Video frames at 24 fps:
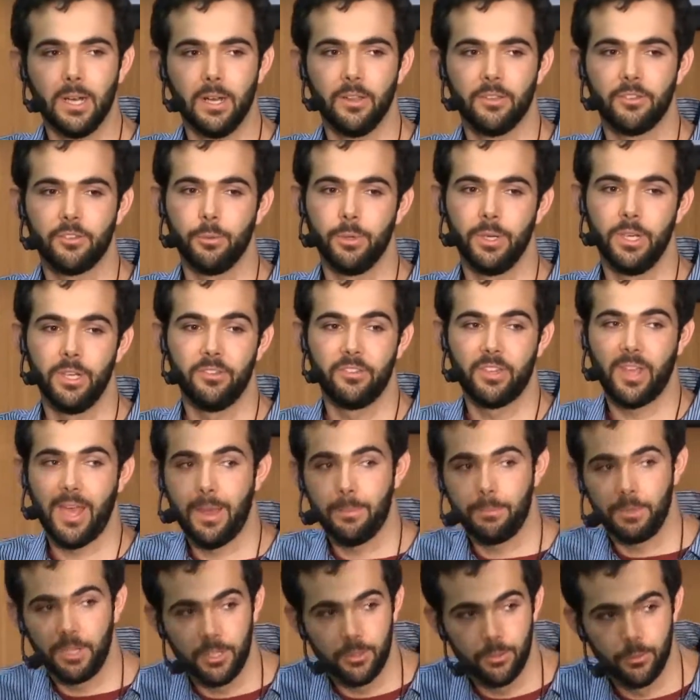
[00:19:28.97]
So it is
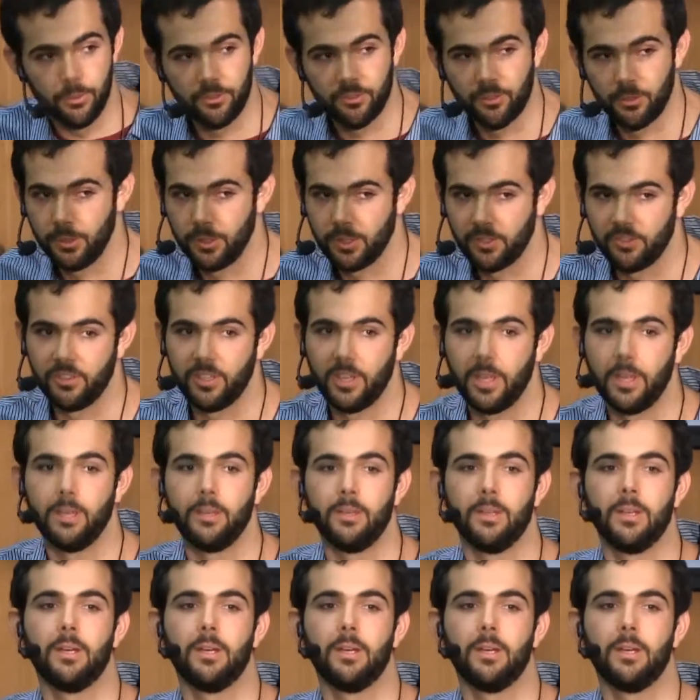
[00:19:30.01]
happening to a certain extent.